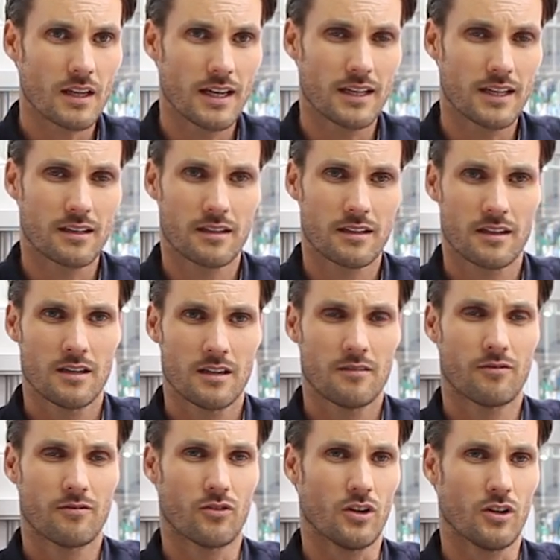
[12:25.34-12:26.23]
And
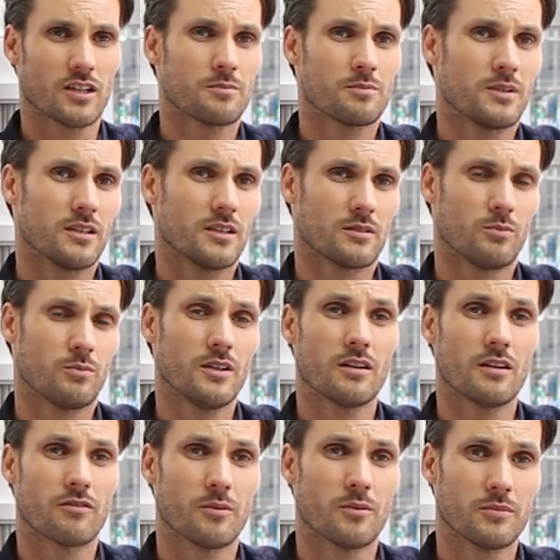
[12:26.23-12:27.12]
for us, because
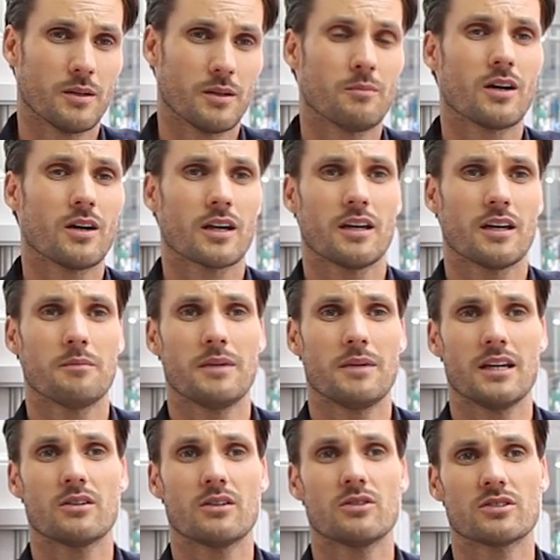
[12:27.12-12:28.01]
we are from Denmark, it
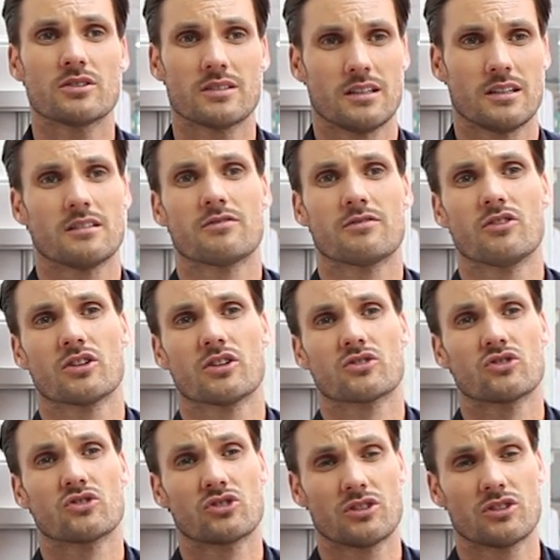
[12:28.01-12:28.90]
made good sense for
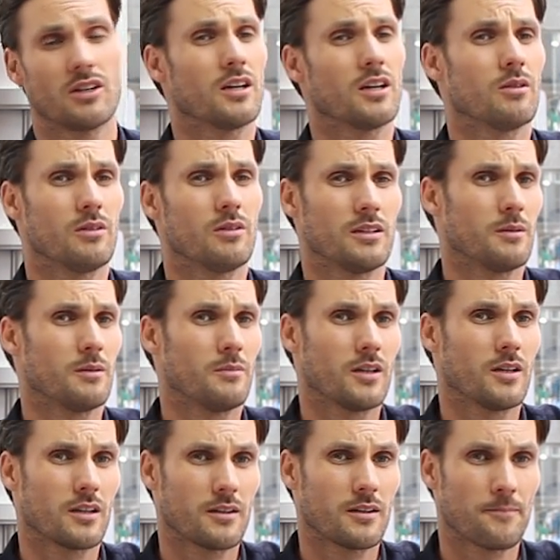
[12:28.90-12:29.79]
us to start out in
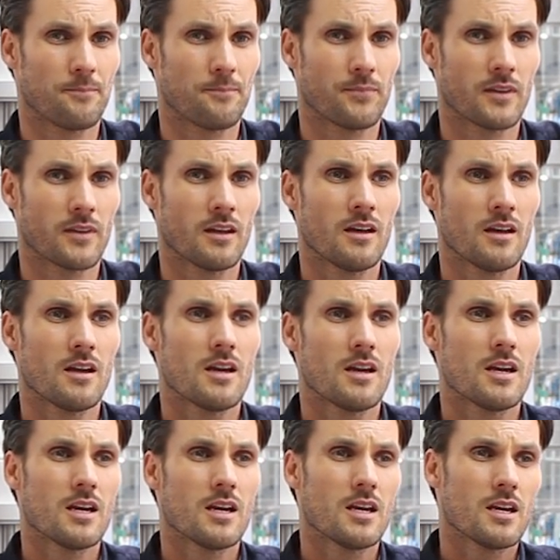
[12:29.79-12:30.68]
Denmark.
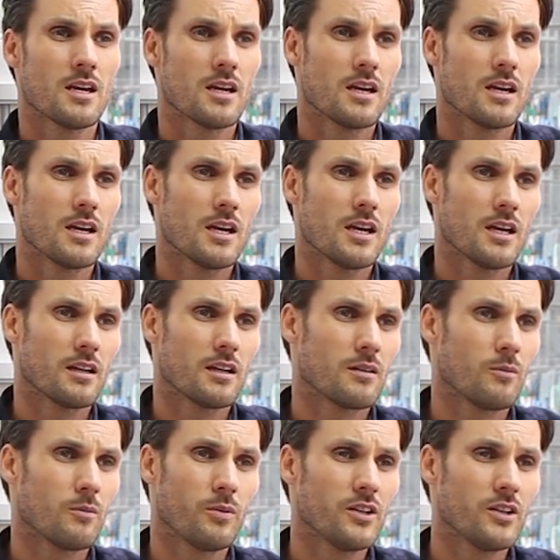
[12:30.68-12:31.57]

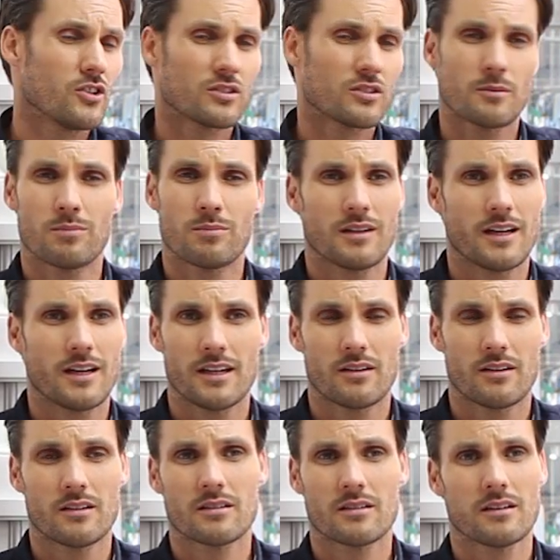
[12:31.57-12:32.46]
And we just
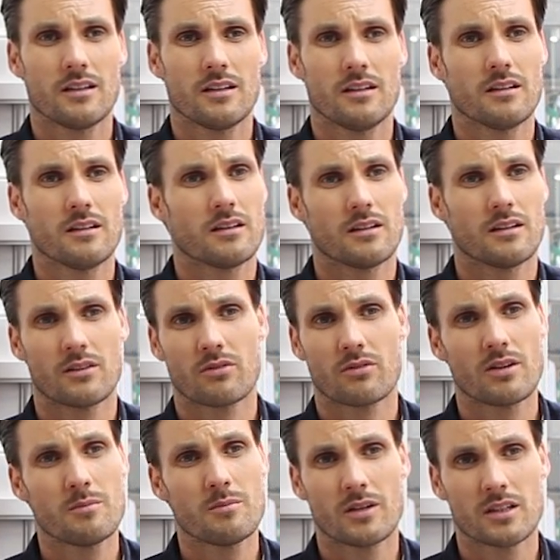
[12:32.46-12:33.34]
applied, honestly,
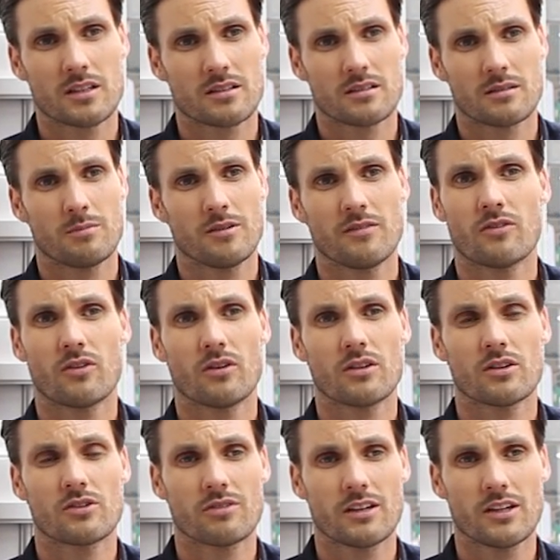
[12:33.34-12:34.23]
3 months
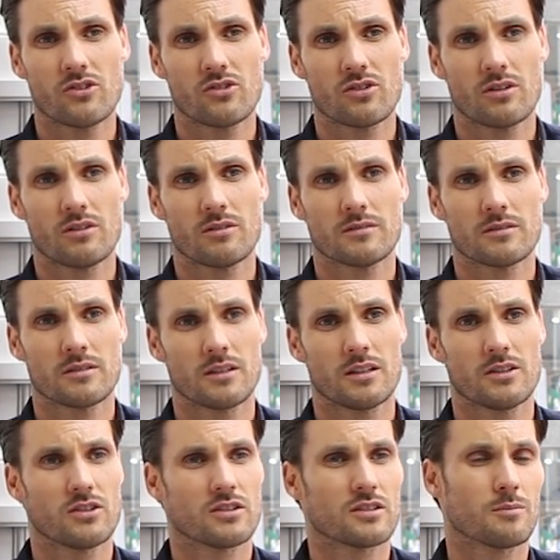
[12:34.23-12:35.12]
before the trade show.
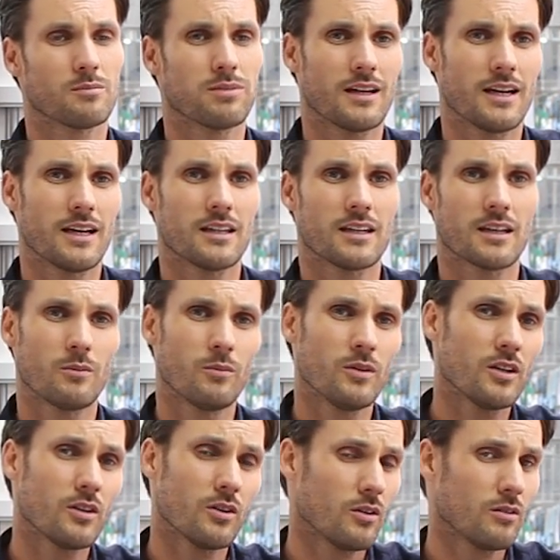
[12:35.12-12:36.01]
Just applied, can
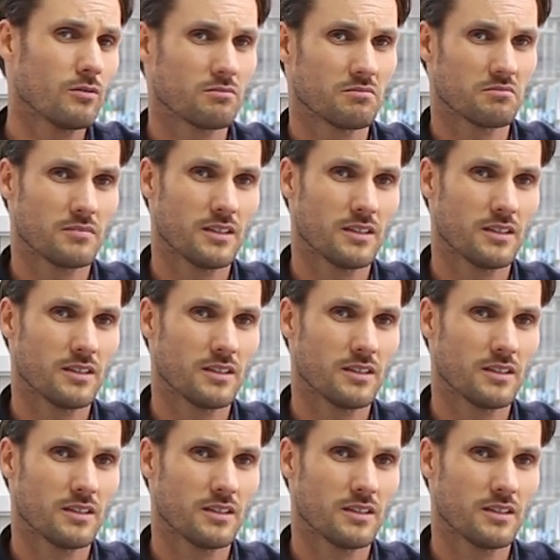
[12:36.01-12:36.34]
we go?